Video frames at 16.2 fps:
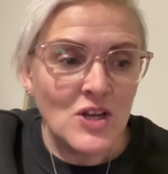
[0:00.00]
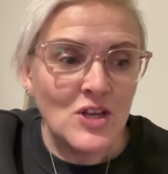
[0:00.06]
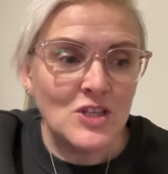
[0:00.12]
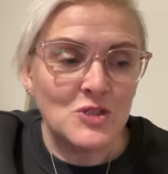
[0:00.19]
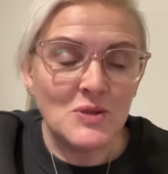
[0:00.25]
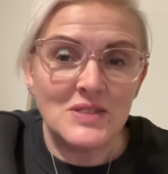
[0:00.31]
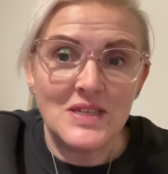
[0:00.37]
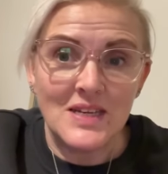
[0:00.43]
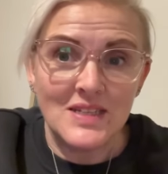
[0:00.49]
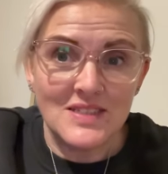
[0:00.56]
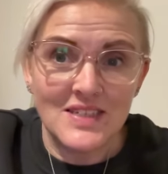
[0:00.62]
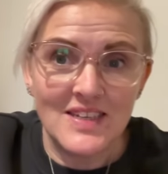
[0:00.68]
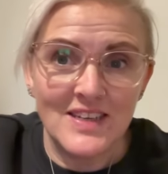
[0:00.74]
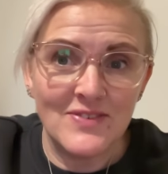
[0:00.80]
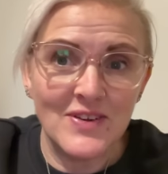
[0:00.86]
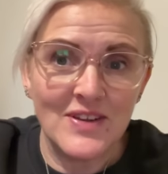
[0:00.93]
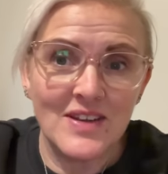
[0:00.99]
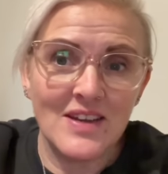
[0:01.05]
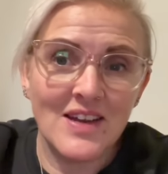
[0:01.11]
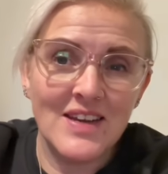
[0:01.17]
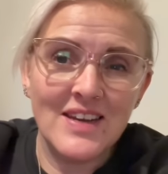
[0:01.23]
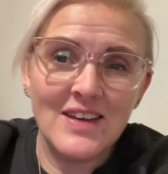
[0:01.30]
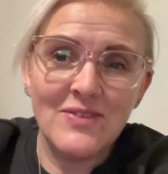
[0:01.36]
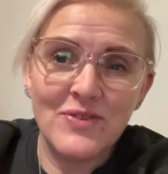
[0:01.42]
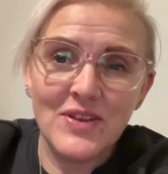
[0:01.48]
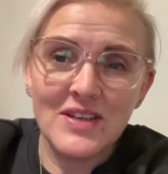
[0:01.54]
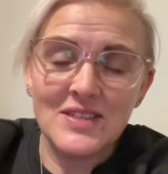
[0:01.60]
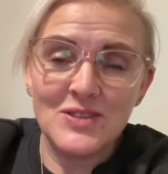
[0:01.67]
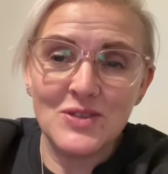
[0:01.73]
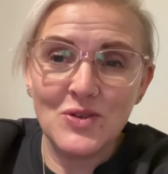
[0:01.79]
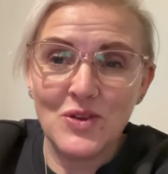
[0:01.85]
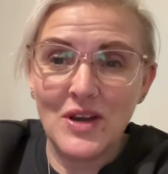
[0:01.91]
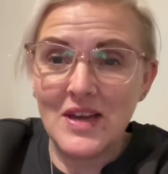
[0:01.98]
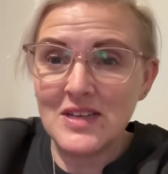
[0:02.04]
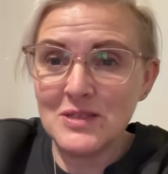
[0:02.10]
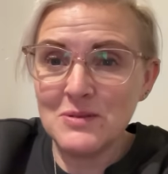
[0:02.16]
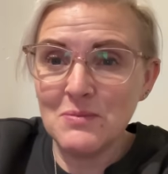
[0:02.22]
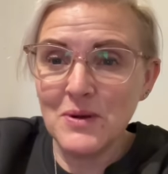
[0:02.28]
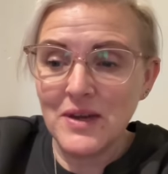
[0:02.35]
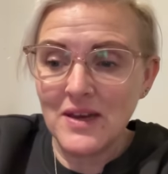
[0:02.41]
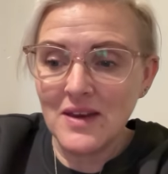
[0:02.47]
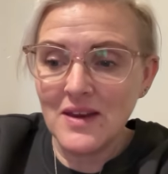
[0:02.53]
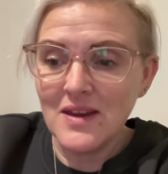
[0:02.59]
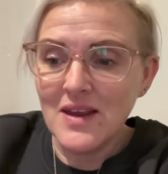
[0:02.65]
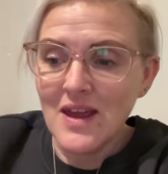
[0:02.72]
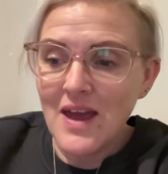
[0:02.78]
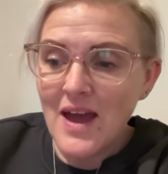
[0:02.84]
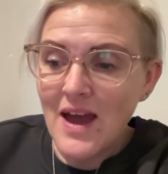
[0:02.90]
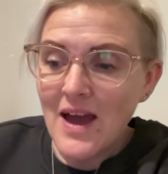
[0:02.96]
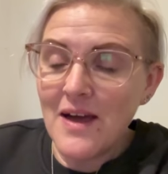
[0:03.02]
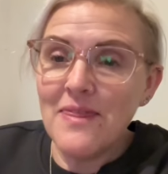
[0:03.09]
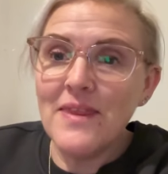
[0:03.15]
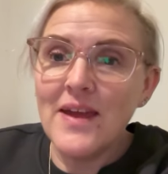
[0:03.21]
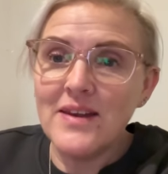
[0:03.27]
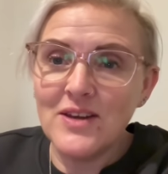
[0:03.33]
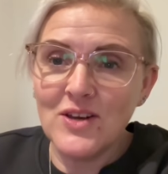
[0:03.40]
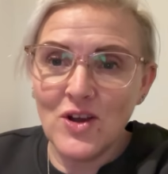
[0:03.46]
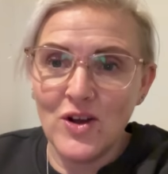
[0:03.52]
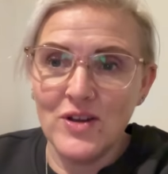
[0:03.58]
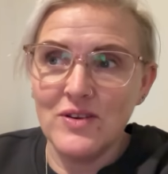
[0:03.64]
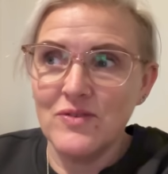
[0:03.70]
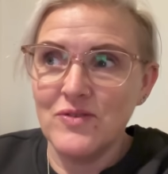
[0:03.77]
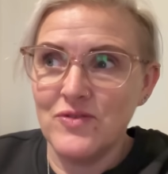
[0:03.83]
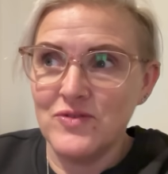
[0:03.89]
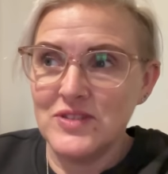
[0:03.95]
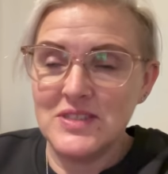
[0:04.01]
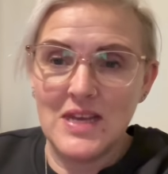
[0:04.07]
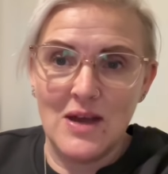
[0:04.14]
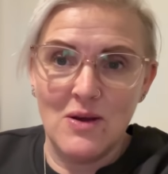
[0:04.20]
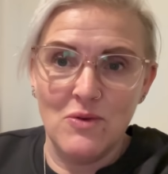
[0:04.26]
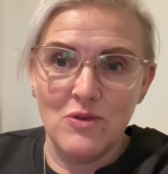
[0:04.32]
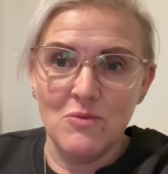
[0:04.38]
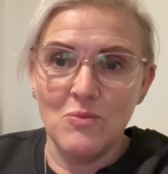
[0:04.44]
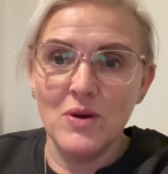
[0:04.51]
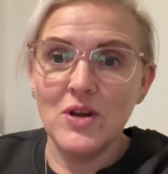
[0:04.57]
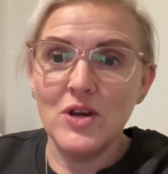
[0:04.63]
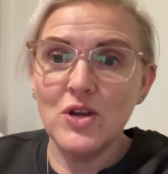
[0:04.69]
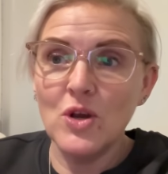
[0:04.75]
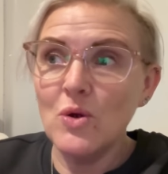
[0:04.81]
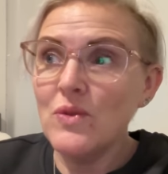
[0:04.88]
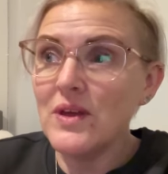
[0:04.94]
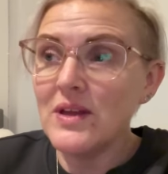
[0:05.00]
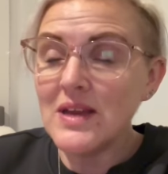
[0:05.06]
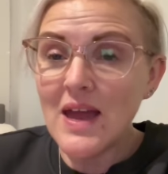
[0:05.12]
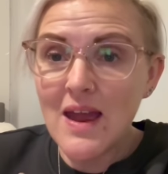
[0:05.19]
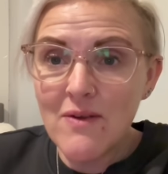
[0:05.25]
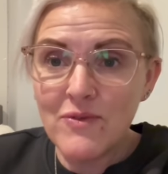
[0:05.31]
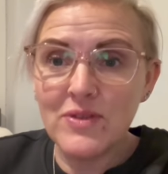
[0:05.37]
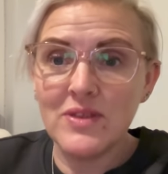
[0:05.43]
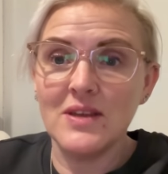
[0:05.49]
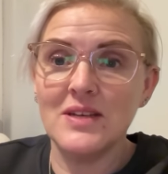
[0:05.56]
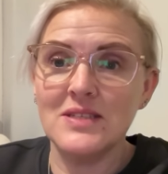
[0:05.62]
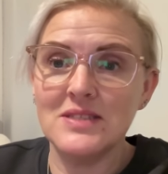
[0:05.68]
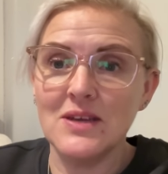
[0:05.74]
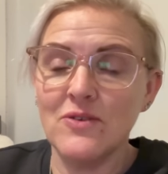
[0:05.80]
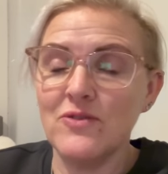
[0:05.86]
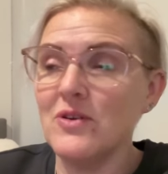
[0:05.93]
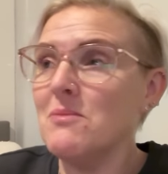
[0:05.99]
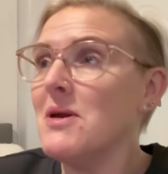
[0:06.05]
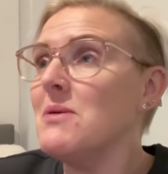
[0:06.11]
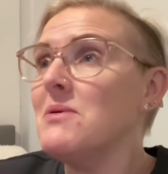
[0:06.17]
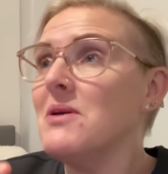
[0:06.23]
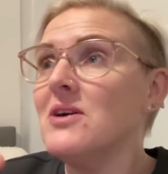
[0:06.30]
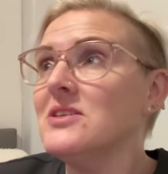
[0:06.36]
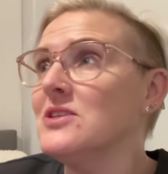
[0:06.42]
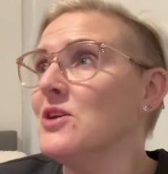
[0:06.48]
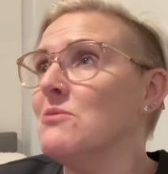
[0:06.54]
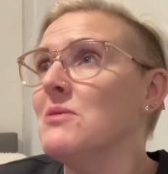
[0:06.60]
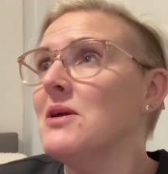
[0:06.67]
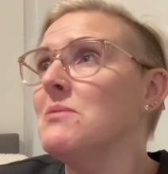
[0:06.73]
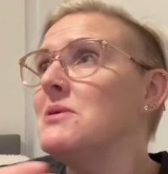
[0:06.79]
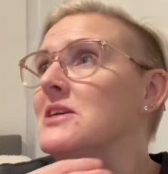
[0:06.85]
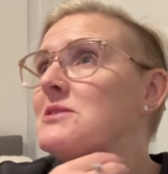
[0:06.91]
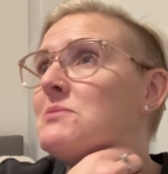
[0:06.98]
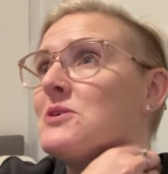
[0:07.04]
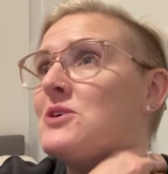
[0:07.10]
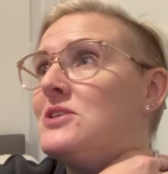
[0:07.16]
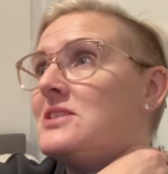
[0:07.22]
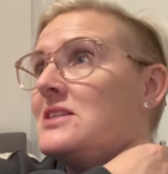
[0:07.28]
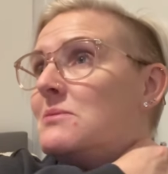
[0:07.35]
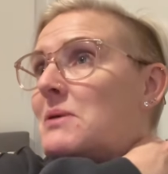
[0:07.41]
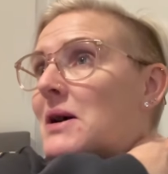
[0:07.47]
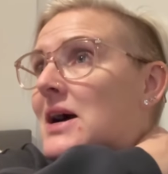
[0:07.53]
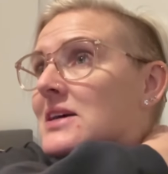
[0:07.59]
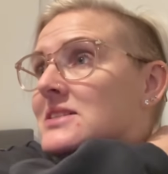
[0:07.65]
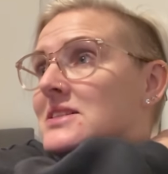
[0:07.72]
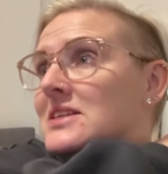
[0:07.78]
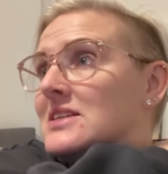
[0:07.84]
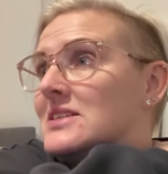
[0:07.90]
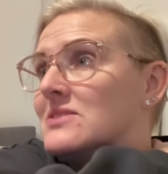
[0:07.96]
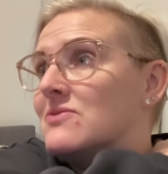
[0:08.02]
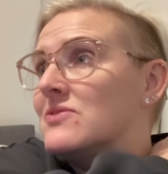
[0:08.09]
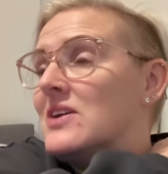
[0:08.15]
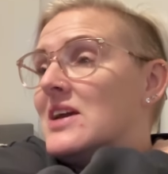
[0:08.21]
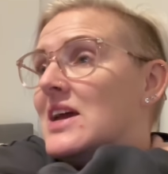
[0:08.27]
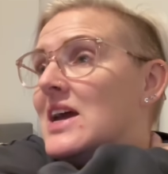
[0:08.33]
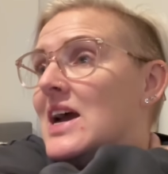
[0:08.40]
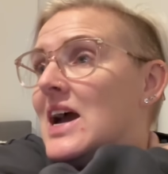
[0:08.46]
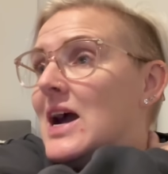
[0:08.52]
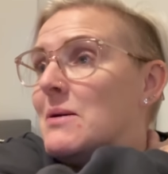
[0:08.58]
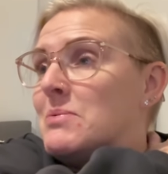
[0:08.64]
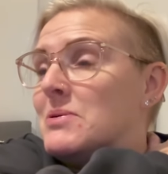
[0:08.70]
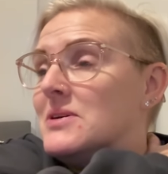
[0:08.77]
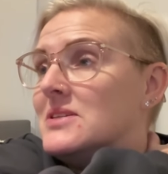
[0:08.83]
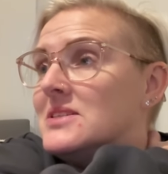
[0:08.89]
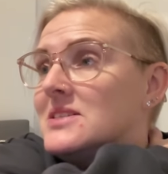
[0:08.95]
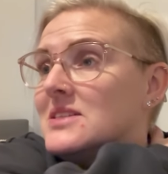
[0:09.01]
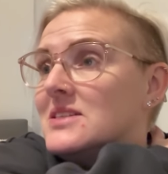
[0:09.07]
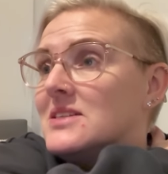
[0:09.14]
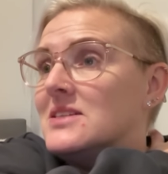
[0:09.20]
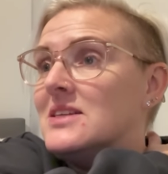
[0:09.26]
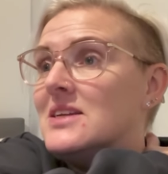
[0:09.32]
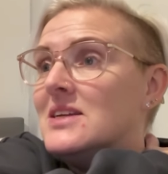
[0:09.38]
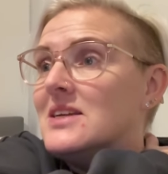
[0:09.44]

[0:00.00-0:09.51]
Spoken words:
So I tend to leave it, I leave things till the last minute, and then kind of tell them when I know that everything is definitely, maybe, I don't know, maybe it's because in the past things have happened and